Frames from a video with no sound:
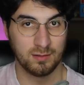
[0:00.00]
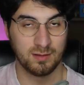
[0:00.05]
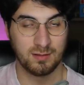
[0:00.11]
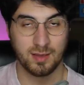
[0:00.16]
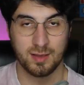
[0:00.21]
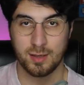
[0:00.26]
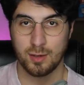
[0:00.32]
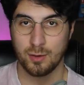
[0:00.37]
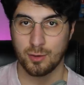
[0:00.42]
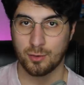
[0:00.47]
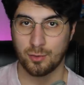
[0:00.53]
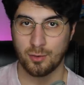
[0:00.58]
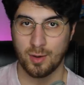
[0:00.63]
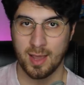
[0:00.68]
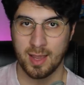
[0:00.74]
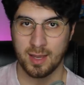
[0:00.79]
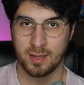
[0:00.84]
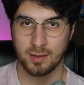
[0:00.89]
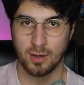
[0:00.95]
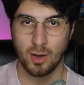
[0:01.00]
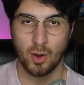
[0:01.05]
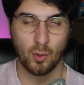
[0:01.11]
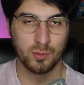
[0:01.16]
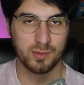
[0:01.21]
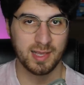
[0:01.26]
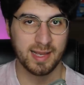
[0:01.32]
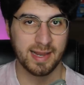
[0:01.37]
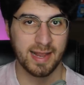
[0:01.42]
is that Ukraine
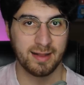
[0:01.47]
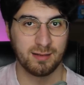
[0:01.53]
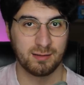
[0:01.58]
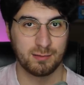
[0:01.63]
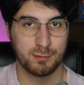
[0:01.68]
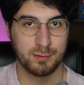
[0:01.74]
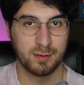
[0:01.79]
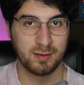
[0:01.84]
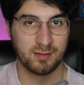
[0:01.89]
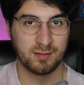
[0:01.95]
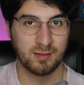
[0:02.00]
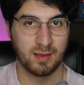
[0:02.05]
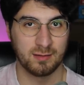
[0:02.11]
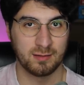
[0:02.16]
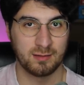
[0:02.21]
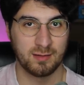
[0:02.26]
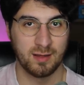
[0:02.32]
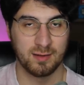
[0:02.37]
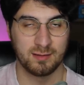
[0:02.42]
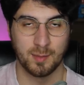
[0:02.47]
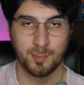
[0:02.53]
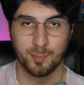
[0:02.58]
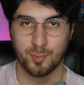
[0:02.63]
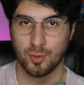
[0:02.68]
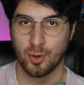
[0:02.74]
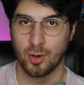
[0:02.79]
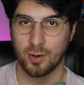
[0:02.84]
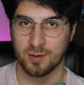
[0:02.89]
only gets to exist as a
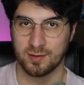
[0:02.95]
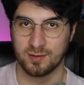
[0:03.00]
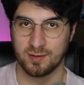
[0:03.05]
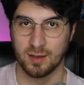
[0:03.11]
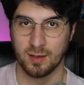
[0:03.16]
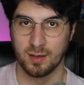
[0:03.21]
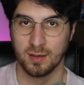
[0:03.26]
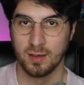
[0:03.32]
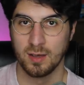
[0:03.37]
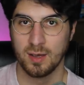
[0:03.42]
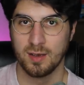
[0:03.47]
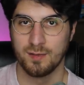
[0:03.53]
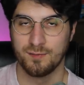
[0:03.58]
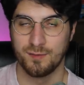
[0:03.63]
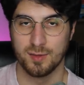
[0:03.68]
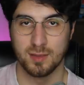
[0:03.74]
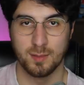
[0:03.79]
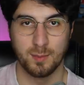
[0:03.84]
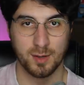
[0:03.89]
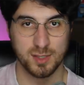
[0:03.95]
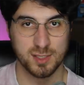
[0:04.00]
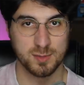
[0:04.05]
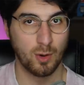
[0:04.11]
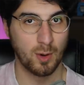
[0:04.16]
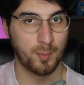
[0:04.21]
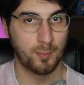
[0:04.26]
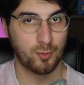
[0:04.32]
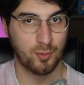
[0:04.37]
proxy for the much
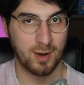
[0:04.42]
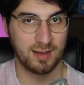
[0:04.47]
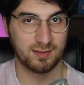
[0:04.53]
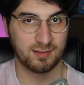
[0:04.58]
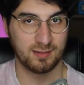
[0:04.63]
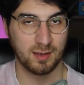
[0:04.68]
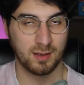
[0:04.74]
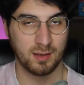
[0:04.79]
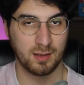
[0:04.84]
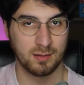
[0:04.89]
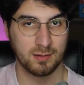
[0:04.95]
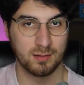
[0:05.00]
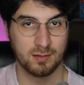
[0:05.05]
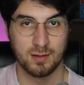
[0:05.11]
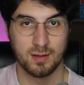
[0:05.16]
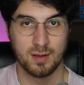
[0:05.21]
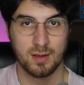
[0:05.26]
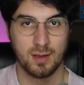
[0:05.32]
more pressing and